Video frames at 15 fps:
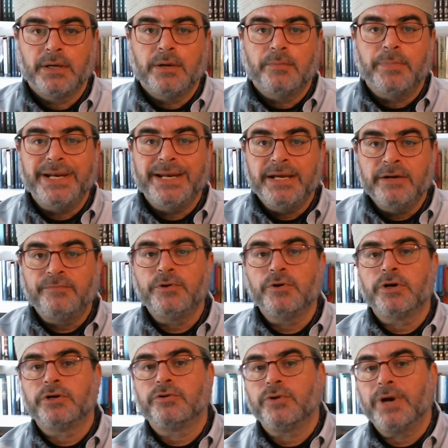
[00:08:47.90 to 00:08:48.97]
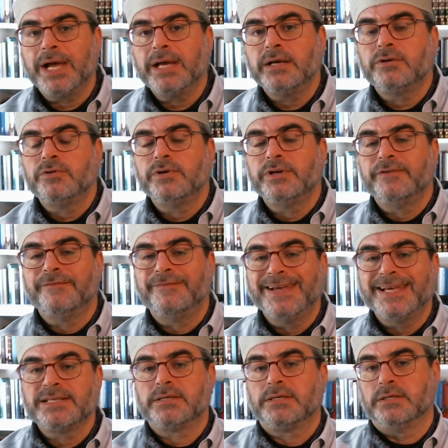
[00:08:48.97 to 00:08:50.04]
But if you're trying to
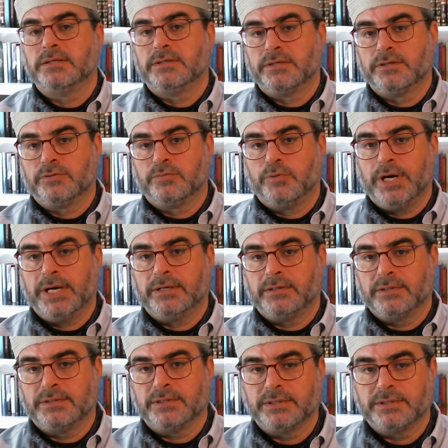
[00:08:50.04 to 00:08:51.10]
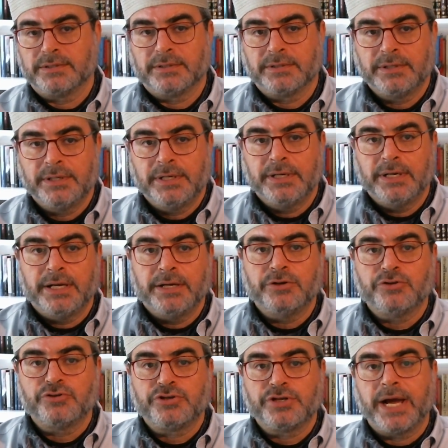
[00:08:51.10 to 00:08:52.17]
invest in such practices, and your
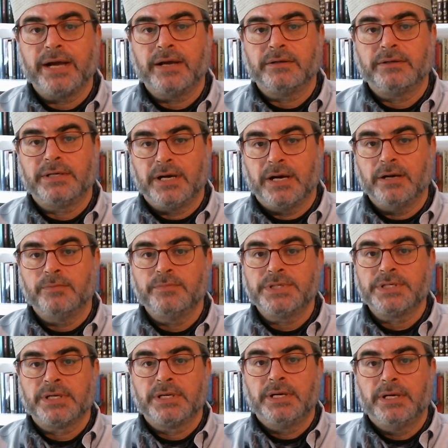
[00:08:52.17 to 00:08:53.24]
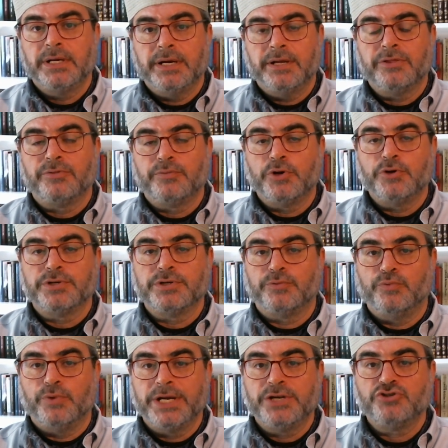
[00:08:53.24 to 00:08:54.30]
child comes and throws a
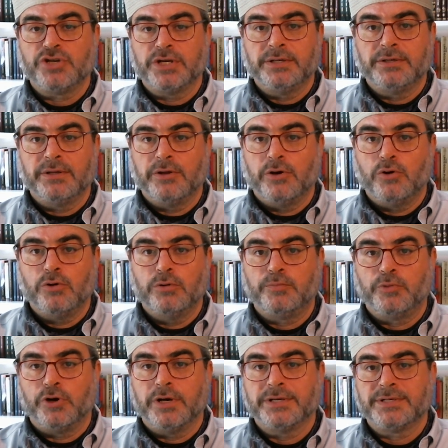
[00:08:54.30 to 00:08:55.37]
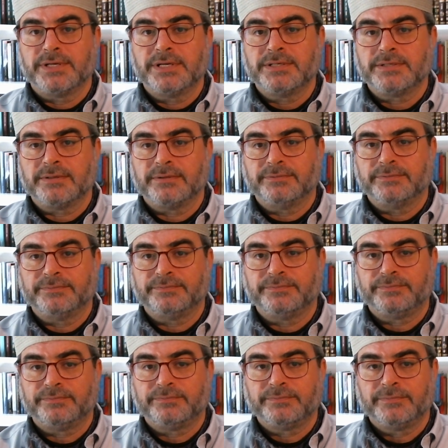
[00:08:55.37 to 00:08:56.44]
wrench into the whole process,
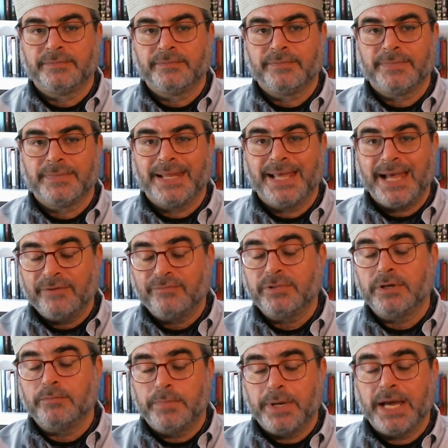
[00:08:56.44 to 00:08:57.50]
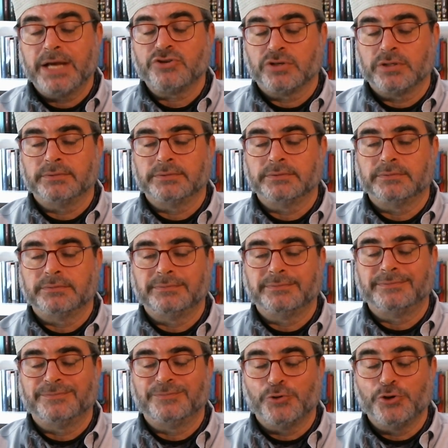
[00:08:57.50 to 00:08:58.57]
have compassion
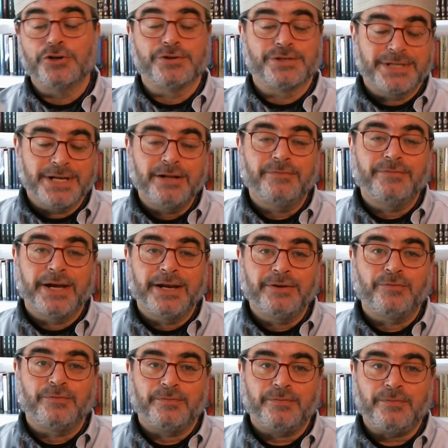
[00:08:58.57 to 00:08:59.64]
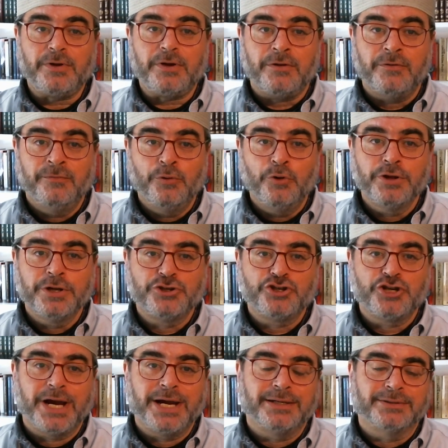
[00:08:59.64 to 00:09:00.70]
for yourself and for the
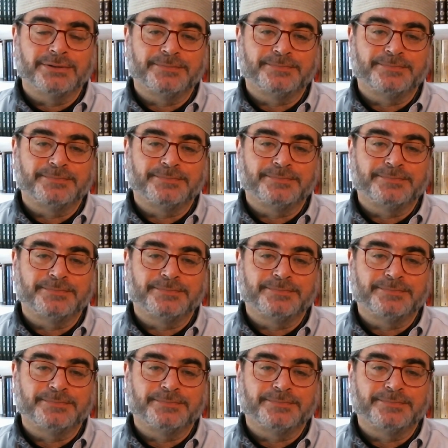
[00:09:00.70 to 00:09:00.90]
child.